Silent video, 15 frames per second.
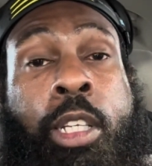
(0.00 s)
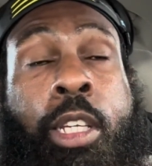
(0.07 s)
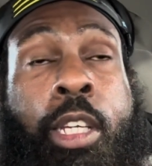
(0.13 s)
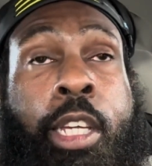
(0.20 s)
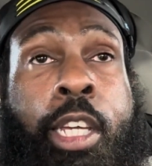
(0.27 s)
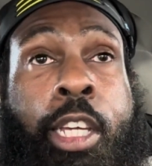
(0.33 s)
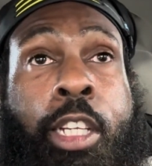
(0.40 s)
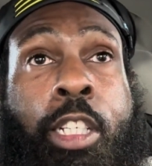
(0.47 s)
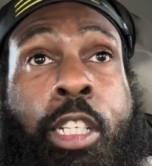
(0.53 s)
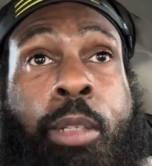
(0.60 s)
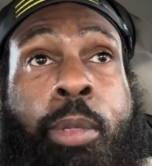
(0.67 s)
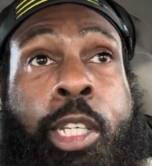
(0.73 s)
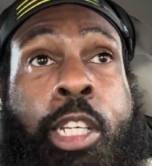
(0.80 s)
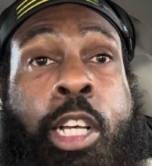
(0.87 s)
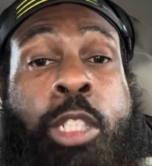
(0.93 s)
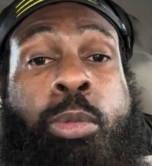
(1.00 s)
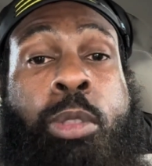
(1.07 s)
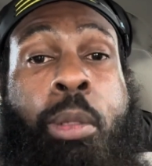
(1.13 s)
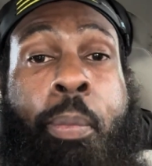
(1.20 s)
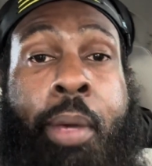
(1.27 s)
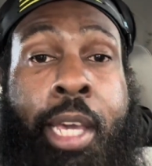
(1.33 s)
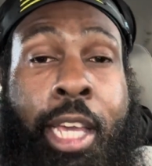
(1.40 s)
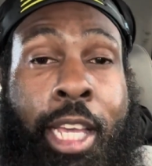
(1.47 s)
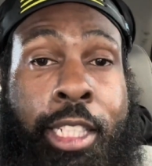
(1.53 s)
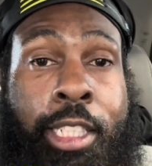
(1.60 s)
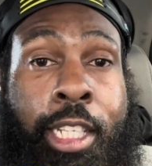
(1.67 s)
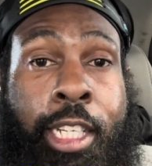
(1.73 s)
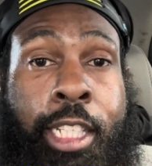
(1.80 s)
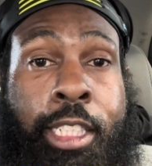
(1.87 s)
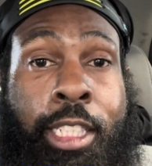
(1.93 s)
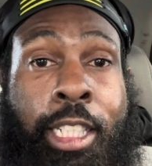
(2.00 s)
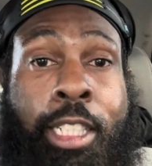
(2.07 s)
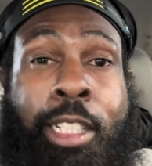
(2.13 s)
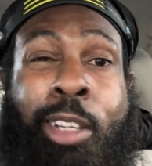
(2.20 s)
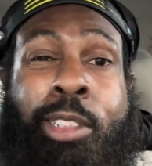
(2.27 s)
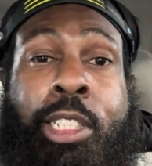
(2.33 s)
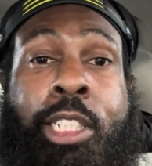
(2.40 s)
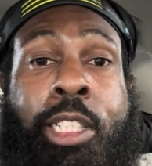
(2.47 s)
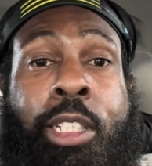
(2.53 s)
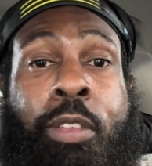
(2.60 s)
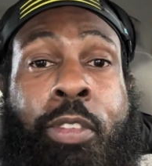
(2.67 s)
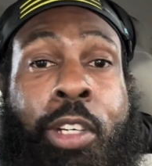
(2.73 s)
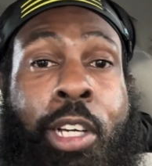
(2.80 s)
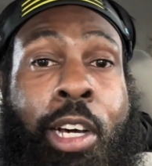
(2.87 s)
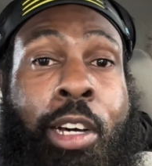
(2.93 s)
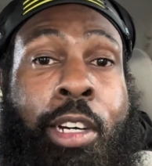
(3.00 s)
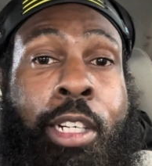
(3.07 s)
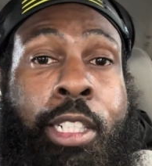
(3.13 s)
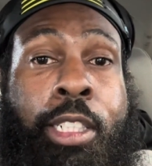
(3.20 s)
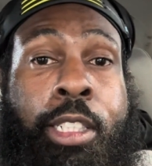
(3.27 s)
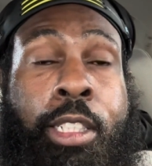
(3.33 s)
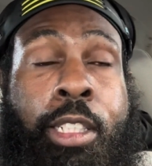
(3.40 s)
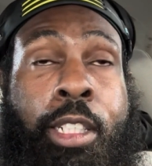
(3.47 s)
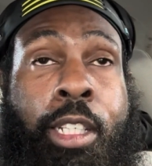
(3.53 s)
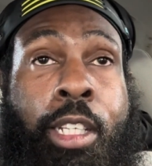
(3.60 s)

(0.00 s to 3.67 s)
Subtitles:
And it comes with the pads, like I said, and those are good for cars.